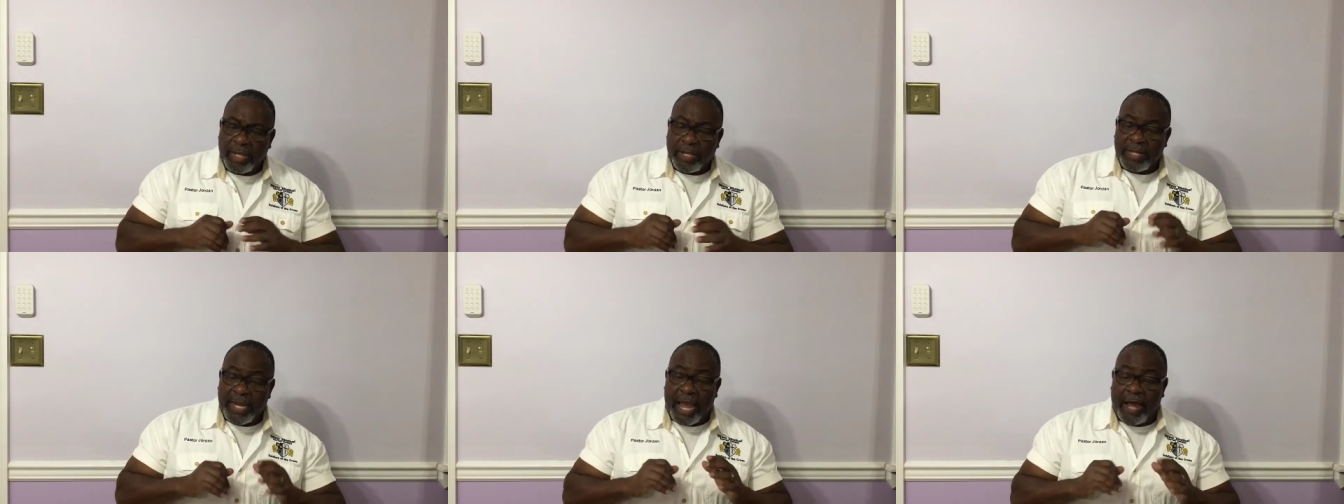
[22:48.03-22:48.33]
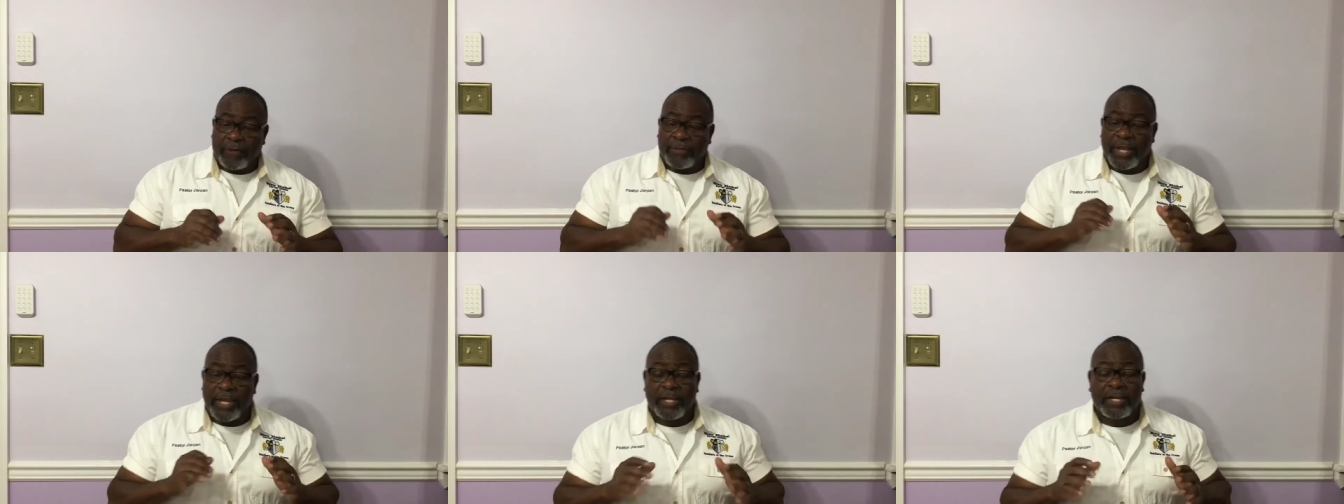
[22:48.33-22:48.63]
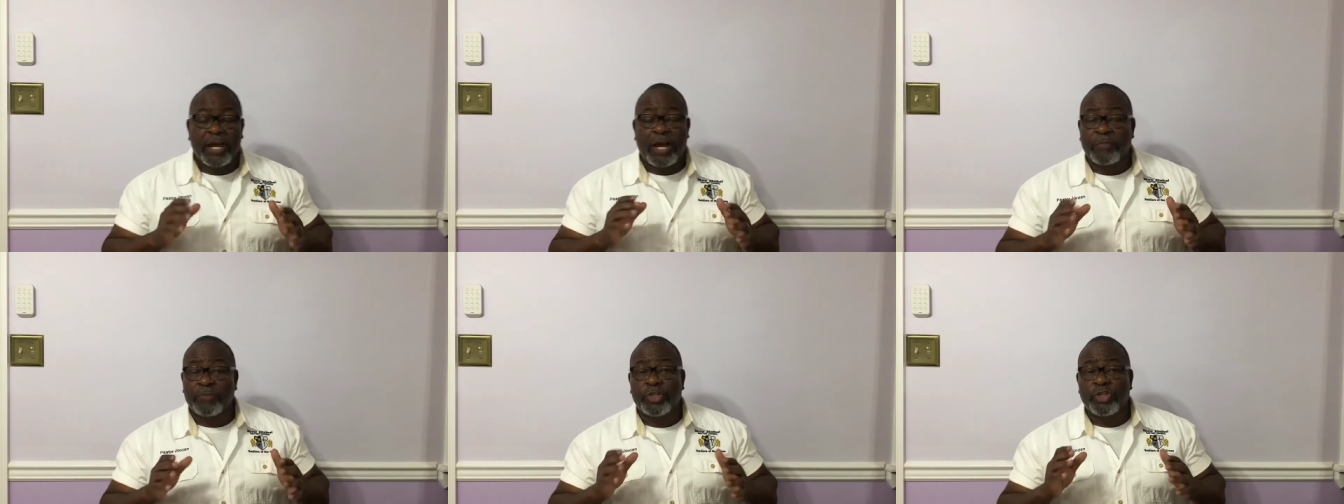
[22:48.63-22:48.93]
now they
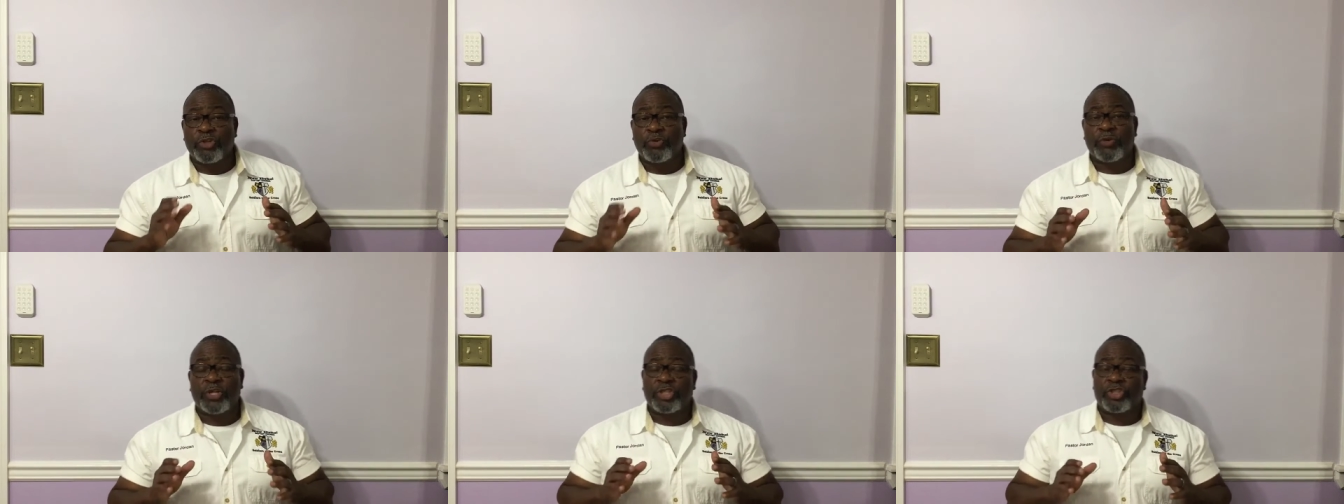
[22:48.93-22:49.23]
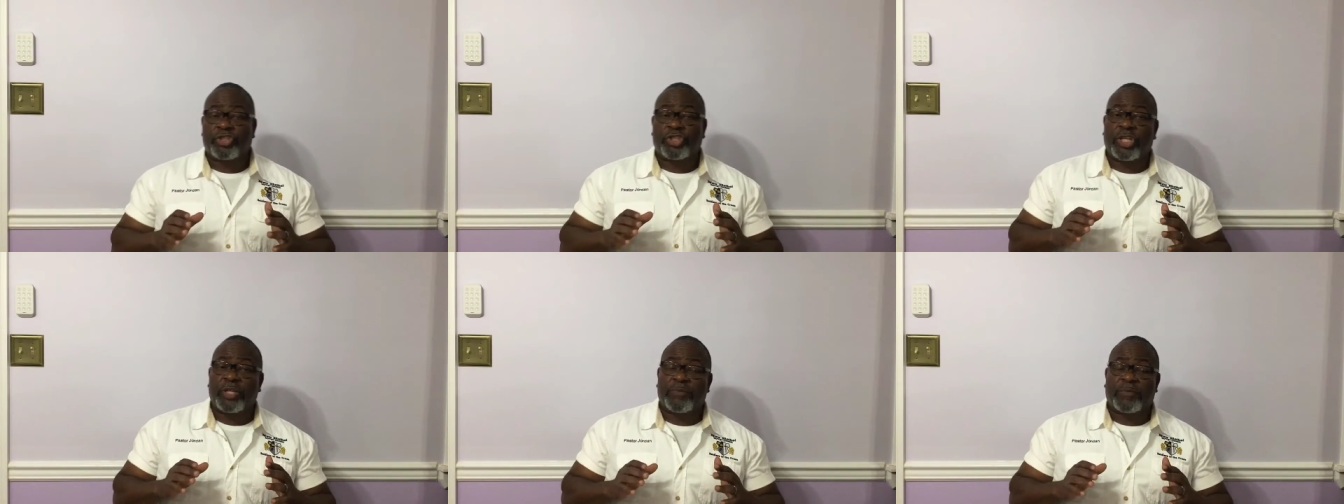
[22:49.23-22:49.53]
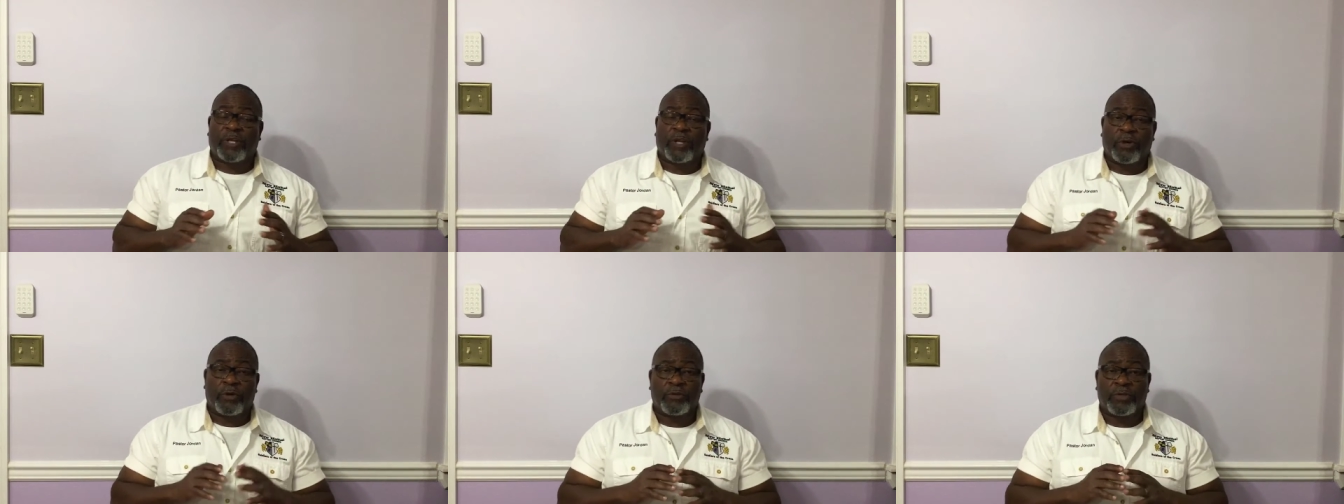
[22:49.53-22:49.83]
come to you in
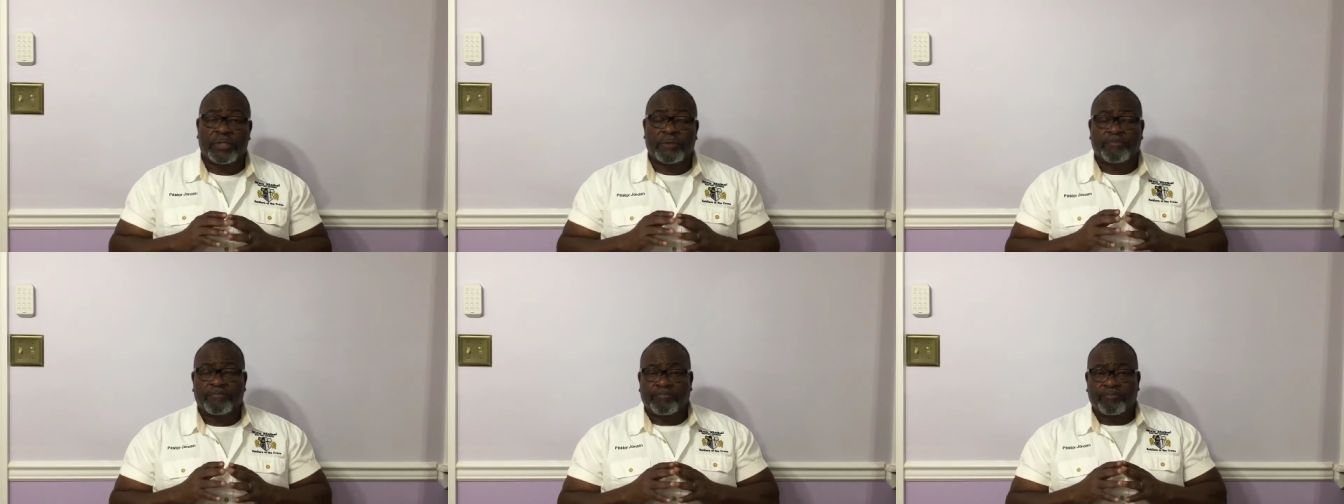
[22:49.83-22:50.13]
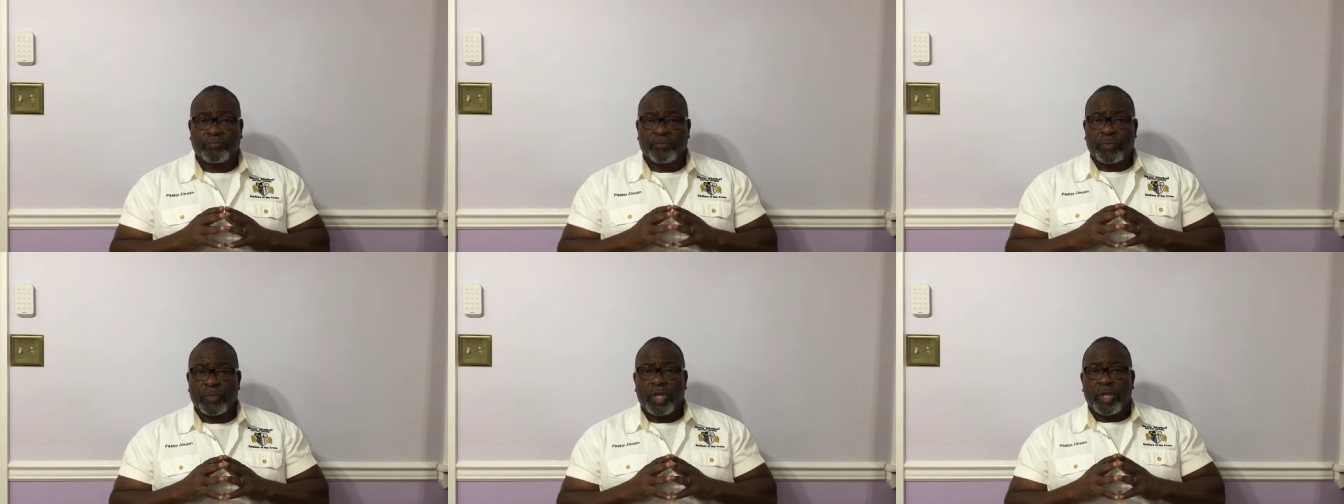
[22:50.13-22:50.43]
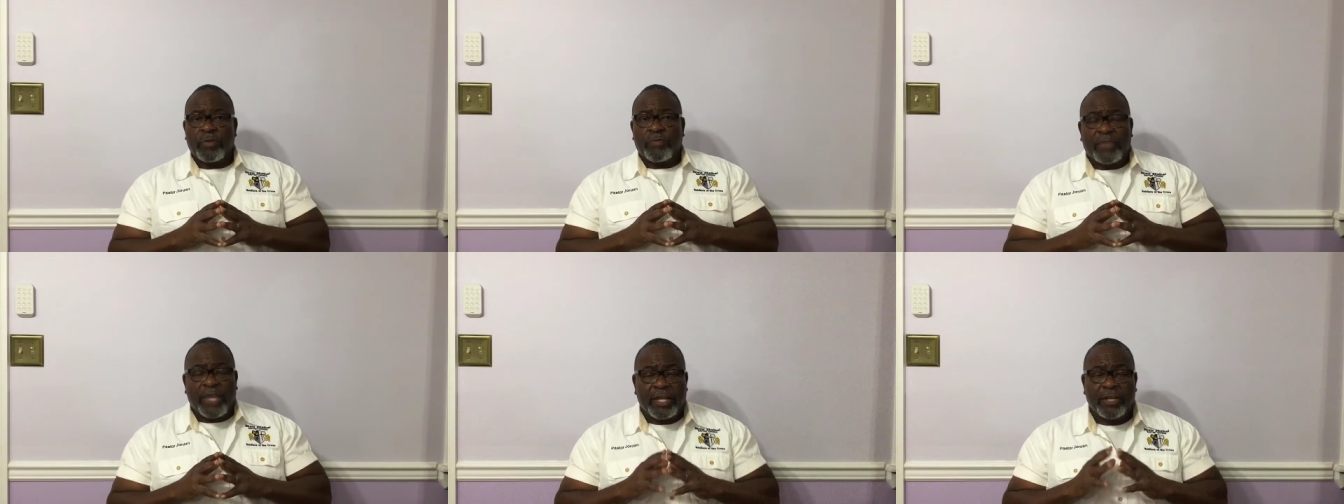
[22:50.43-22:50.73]
sheep clothing
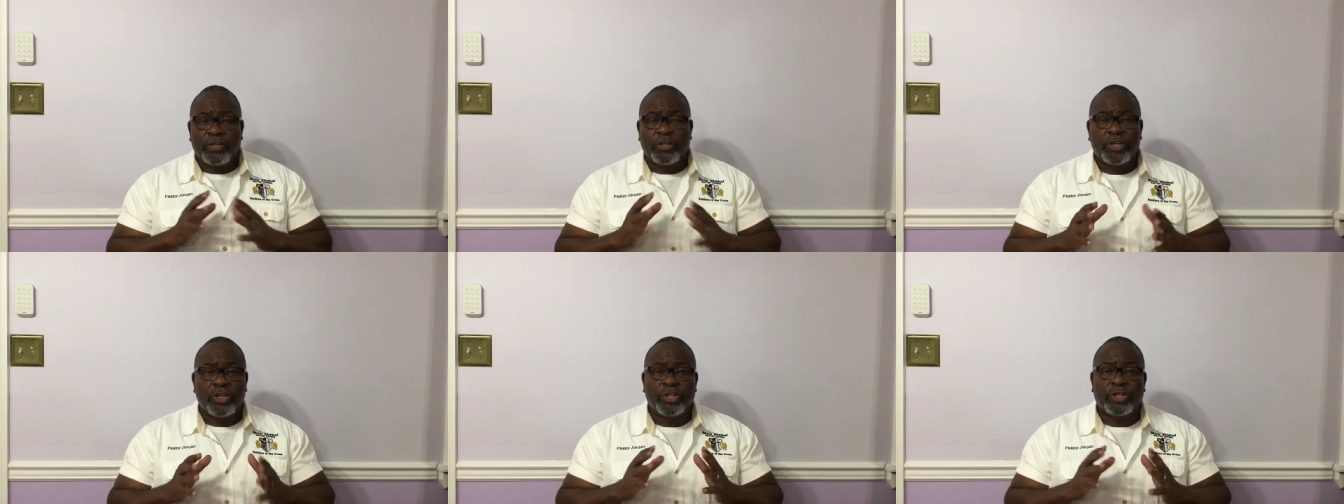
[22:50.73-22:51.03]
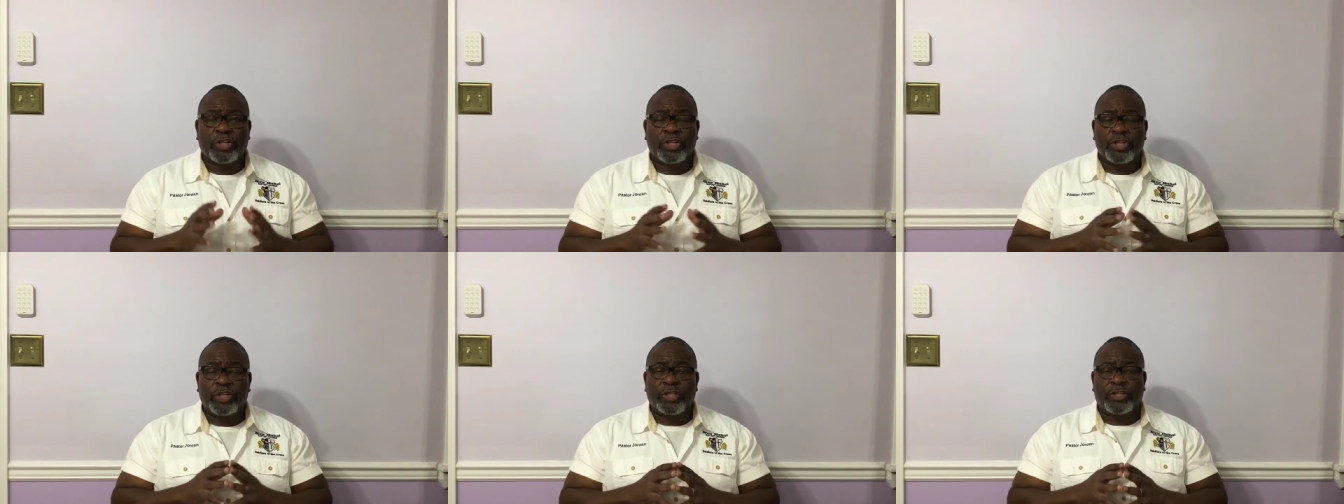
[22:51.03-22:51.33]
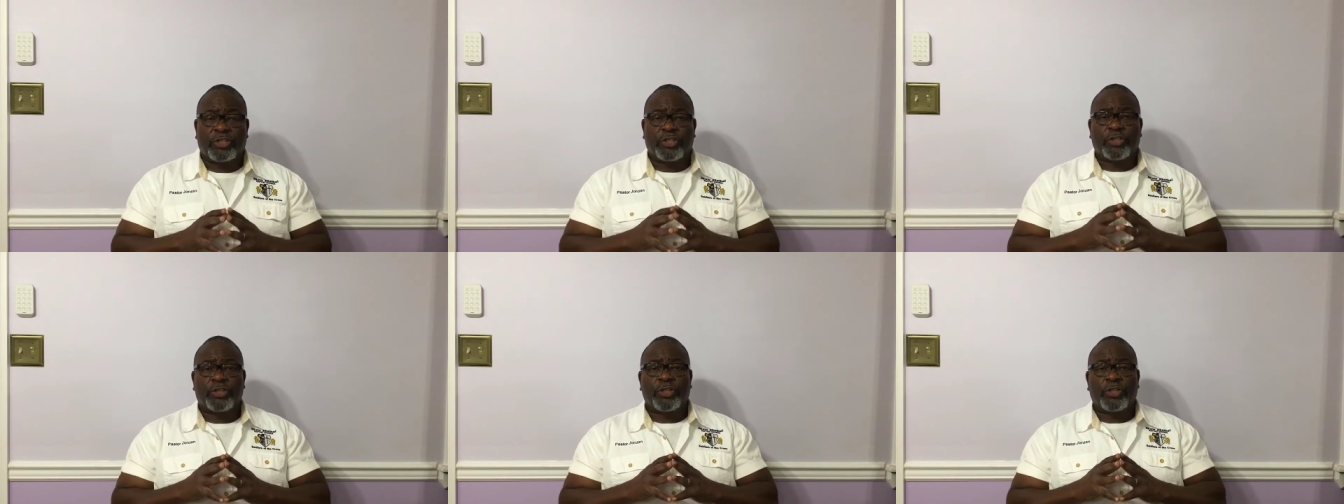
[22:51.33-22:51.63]
they look
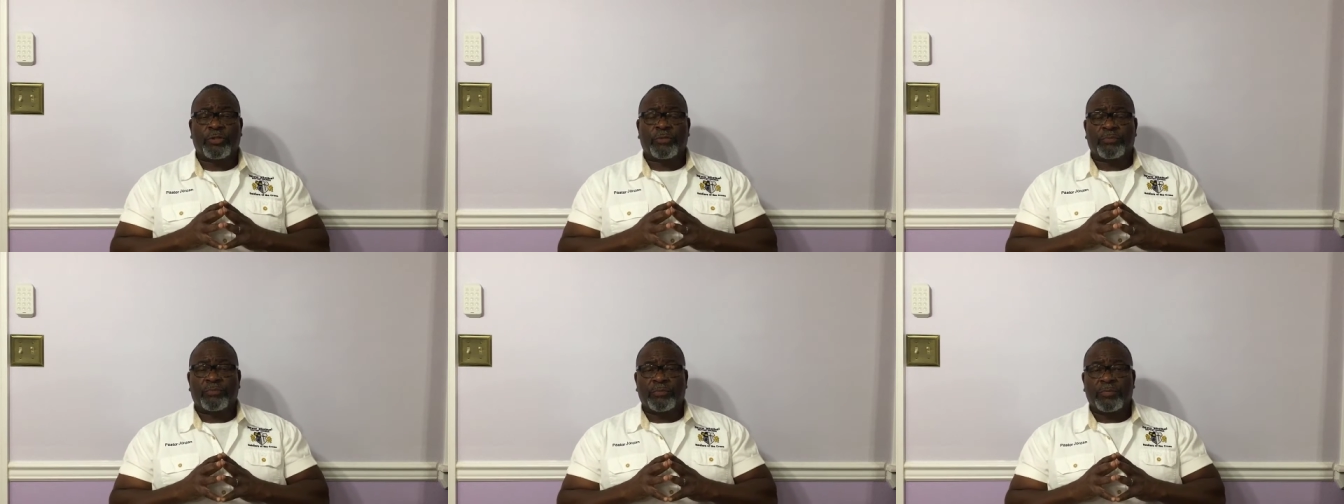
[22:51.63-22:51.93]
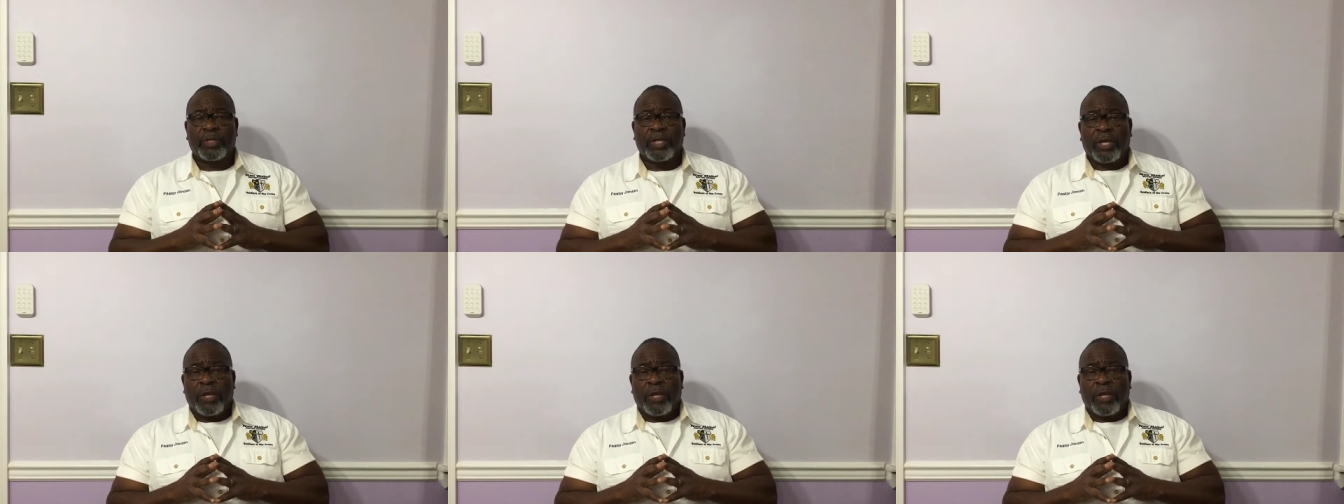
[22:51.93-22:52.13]
good to you.